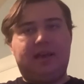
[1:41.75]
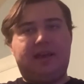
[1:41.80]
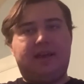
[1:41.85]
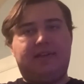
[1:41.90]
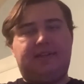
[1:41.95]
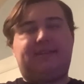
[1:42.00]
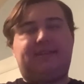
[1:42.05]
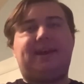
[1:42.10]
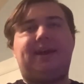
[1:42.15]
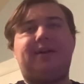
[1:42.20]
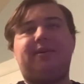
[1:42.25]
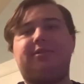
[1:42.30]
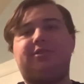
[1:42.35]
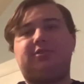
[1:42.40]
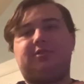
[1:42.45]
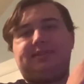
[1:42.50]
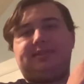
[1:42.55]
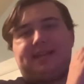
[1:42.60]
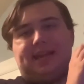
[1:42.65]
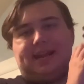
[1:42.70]
the
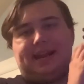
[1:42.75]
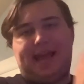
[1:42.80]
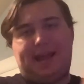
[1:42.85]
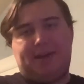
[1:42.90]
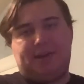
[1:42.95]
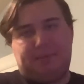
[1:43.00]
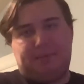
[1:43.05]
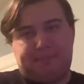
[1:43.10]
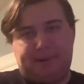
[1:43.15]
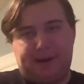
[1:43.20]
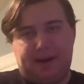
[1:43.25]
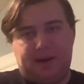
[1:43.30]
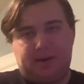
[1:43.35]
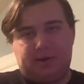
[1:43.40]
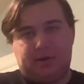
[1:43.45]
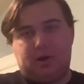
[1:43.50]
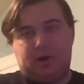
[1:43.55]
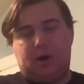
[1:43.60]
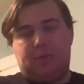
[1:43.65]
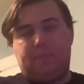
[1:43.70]
characters in Harry
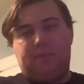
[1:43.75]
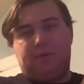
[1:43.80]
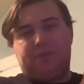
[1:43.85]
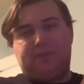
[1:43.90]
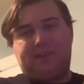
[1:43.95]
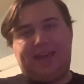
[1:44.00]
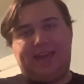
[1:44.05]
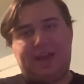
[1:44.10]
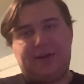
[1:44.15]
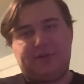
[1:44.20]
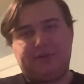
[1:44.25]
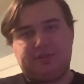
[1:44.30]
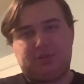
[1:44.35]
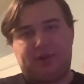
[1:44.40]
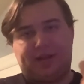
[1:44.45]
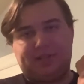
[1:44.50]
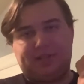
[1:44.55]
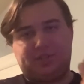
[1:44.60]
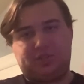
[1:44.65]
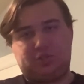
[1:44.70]
Potter on both character
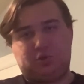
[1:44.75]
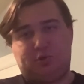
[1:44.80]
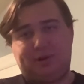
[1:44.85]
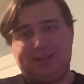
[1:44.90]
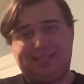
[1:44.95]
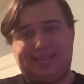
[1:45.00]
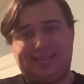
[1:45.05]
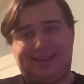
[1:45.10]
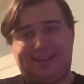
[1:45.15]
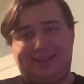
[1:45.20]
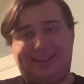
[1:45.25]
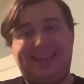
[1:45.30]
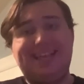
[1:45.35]
and storytelling